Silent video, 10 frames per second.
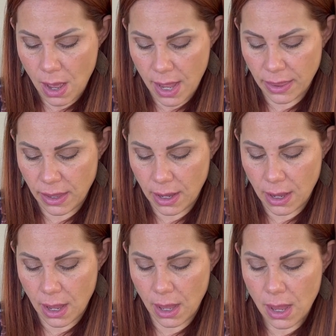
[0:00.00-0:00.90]
I
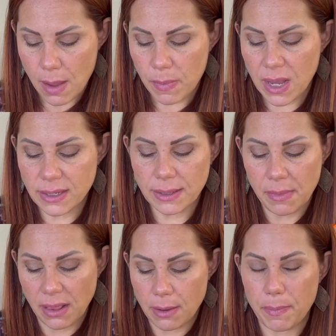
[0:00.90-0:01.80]
think because I'm
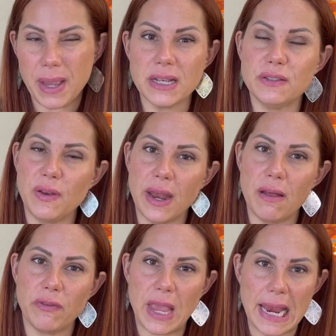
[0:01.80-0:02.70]
not the biggest fan
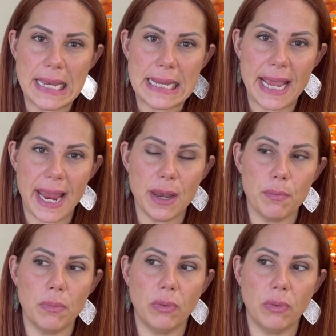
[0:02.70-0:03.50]
of candy cane